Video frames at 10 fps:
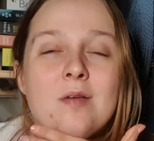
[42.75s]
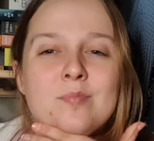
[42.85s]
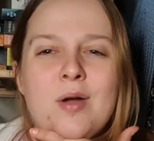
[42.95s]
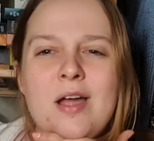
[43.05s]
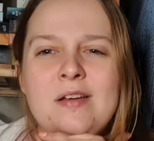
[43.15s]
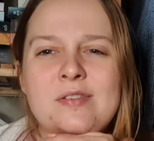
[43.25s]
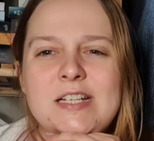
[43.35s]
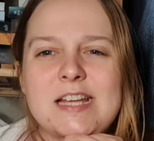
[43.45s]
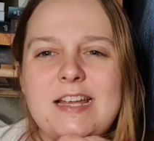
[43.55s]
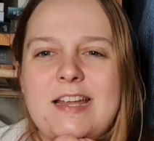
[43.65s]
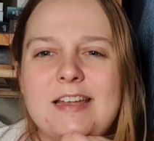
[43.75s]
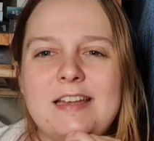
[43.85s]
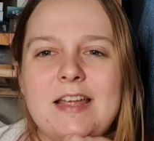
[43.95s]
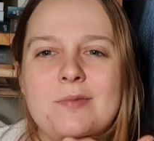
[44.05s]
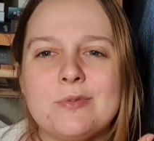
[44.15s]
My reading
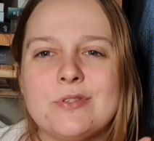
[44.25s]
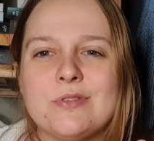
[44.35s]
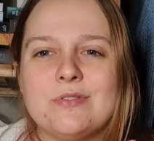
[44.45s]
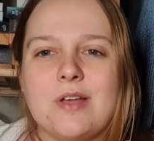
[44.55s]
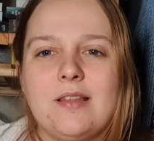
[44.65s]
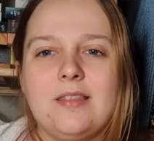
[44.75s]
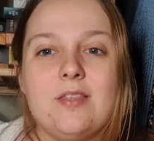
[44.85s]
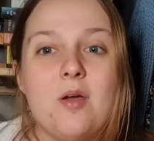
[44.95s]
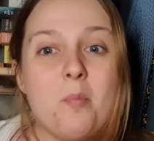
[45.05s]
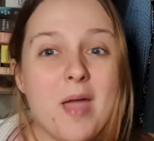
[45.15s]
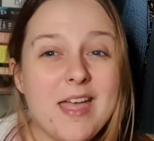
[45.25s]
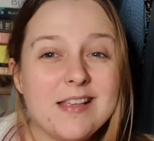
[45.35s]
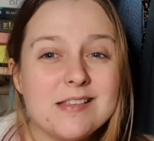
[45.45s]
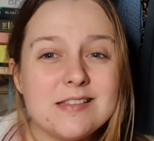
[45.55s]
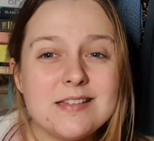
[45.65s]
year wasn't like the
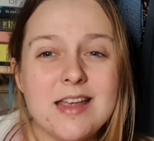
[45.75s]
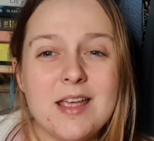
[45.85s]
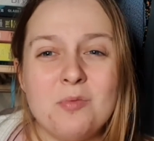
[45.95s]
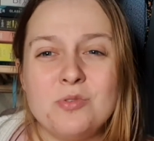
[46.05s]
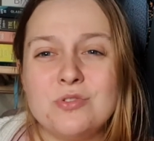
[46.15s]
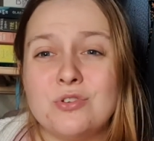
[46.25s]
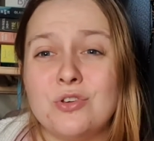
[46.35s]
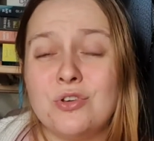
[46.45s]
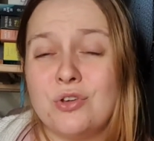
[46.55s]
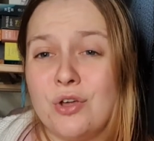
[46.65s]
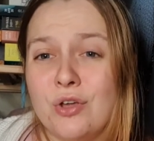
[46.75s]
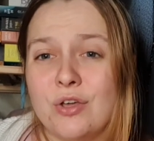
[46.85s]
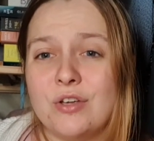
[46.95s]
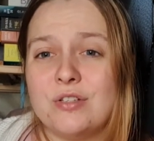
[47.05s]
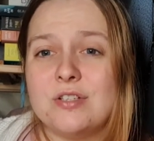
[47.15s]
best. It was
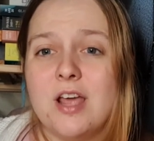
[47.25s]
good.